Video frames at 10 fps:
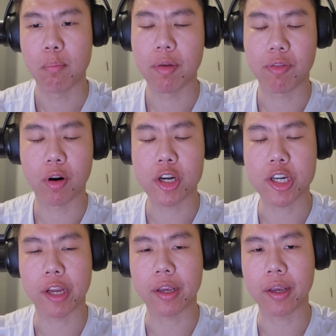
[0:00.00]
before
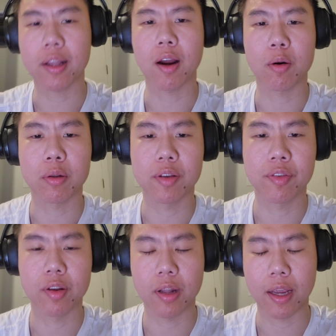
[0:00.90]
shaking it I already
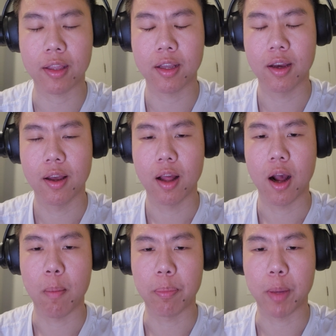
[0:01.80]
feel like
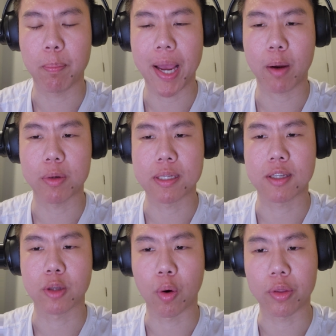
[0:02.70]
the bag with
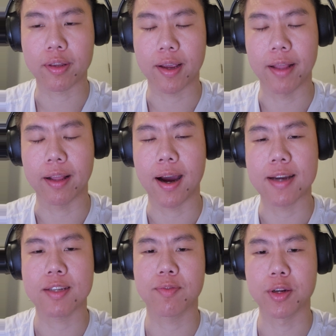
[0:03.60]
salt and
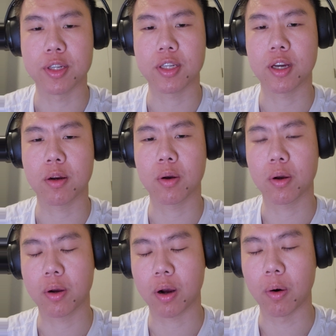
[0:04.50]
ice feels
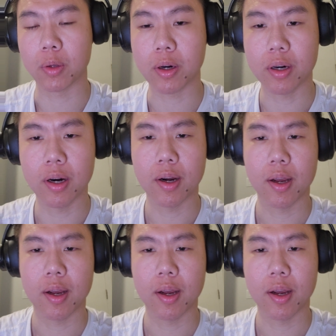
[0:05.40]
colder.